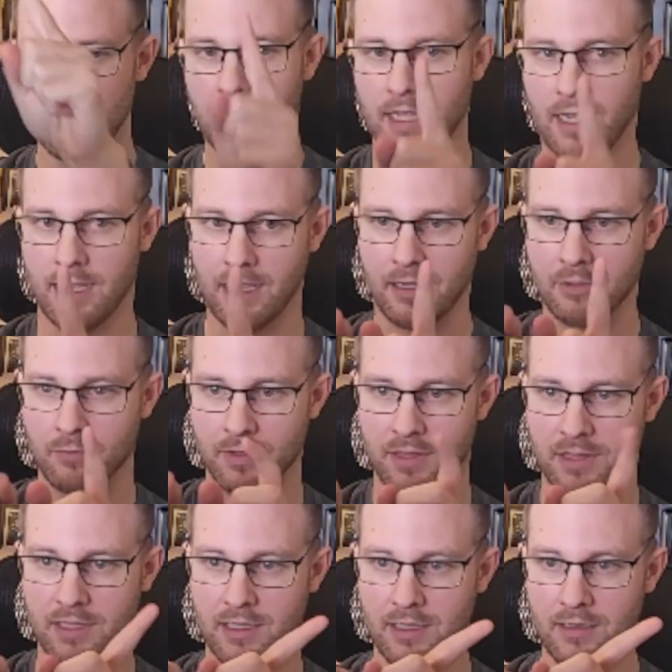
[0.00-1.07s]
And
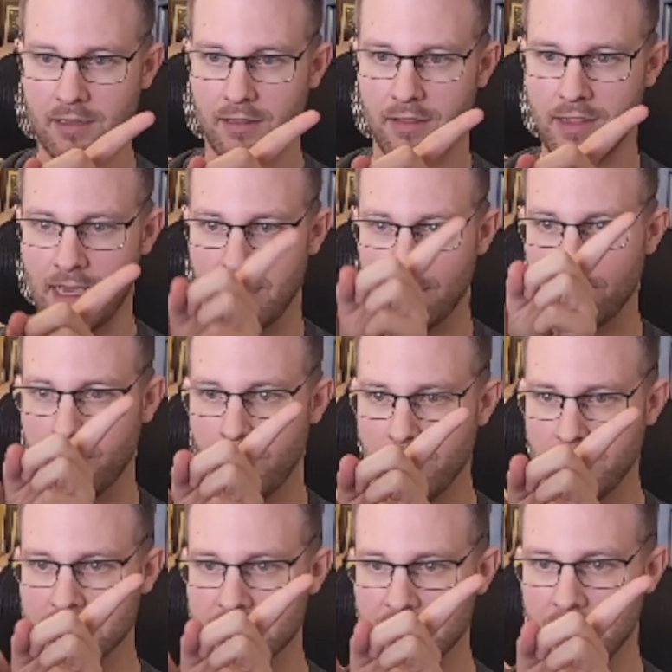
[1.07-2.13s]
within that
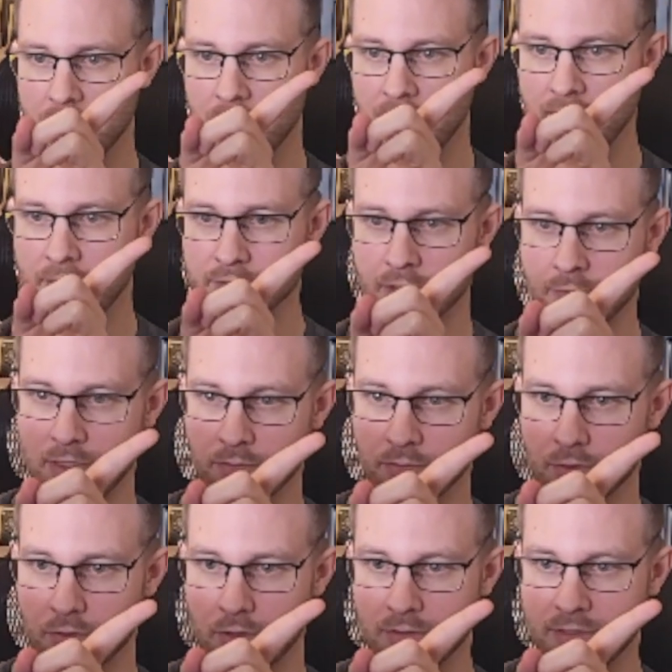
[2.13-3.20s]
point, it might also be
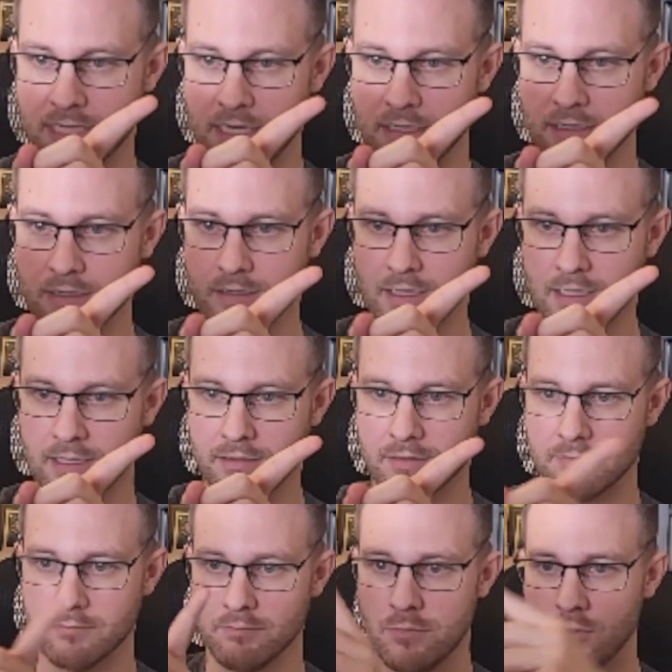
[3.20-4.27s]
rotated and
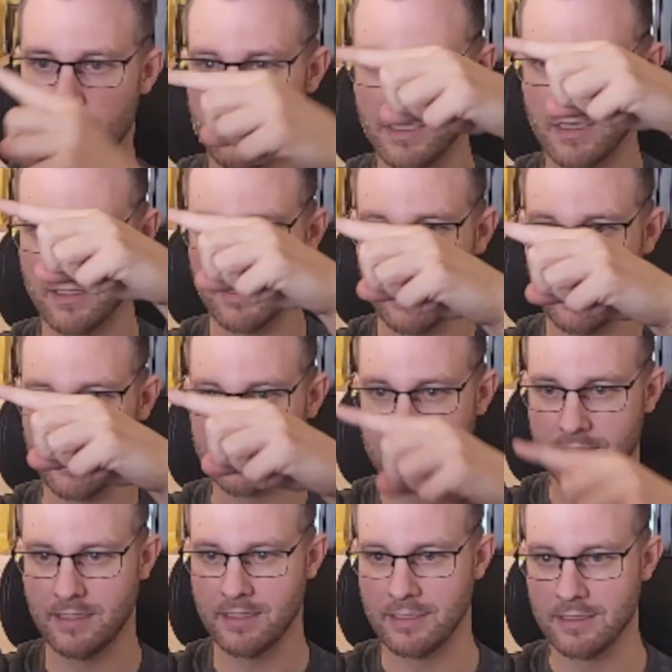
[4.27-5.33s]
moving at
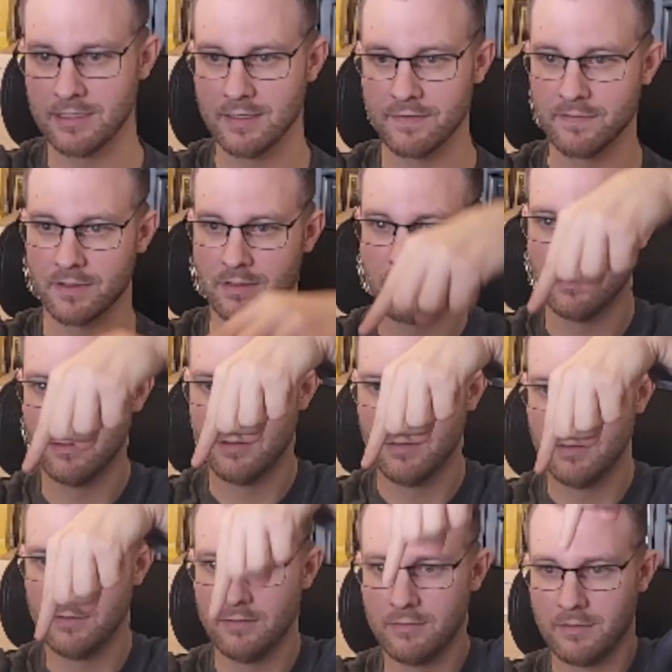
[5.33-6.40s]
any given
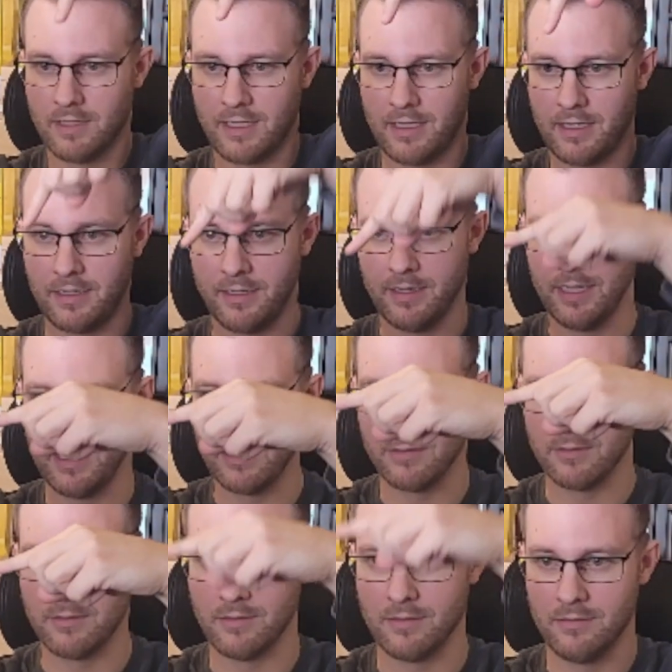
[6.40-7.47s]

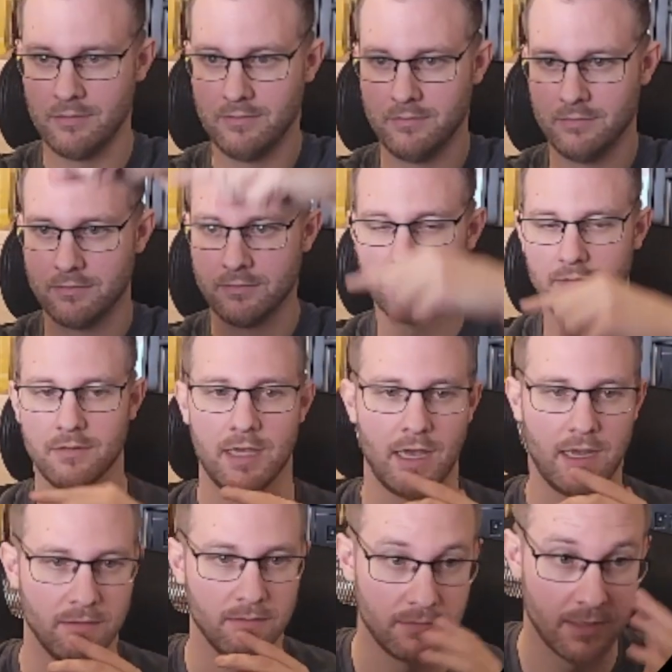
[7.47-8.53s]
angle.
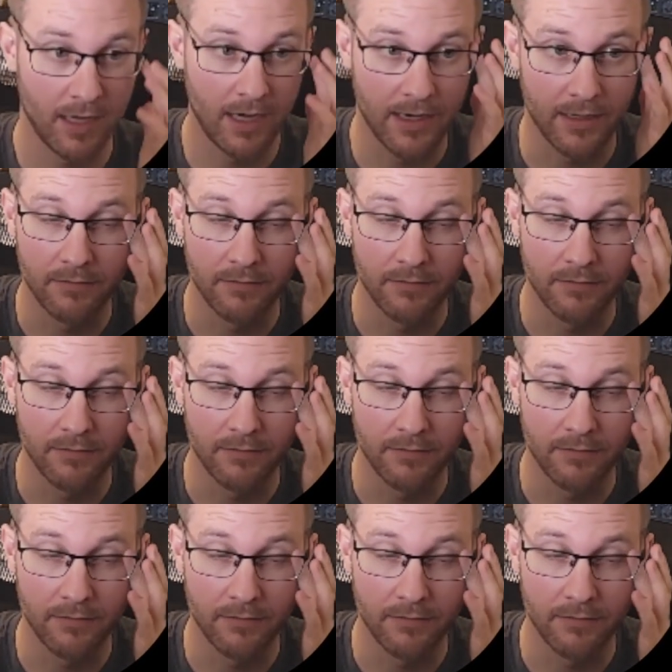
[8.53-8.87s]
Okay, got it.